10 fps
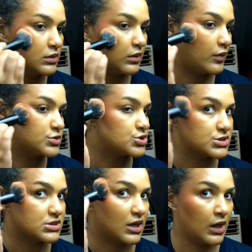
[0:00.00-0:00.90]
that was
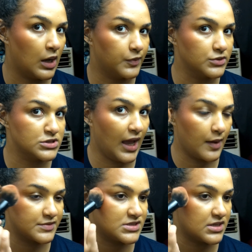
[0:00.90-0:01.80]
just a couple
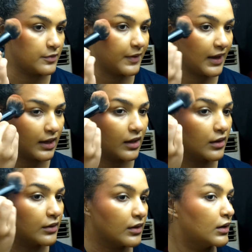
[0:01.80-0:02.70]
taps in the
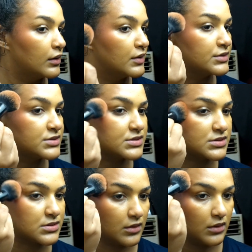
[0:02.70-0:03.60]
pan and it's